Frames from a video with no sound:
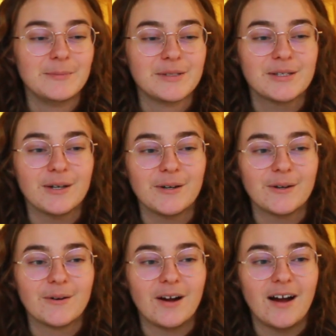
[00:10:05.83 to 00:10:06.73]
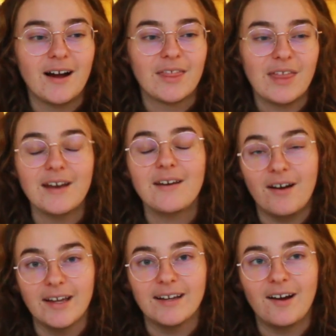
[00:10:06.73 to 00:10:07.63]
So that
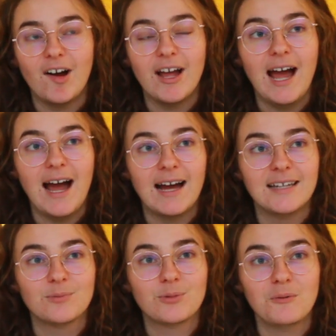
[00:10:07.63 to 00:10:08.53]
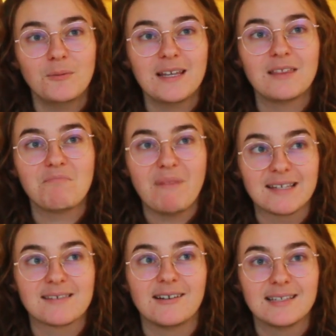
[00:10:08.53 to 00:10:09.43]
night I had probably the
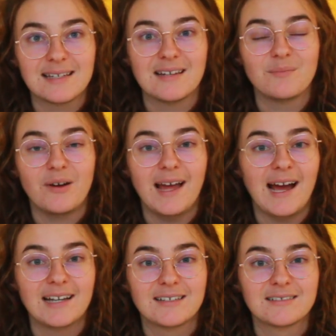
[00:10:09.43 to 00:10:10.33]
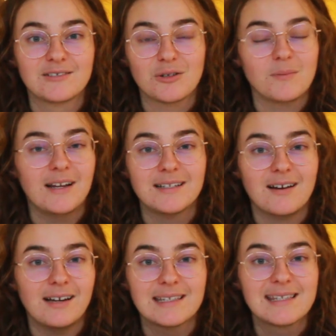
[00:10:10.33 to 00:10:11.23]
best night's sleep I had during my
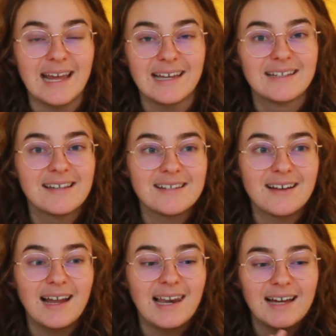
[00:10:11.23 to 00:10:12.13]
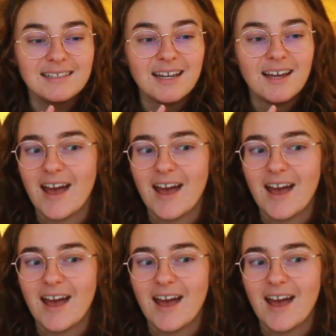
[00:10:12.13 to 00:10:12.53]
entire stay in Thailand,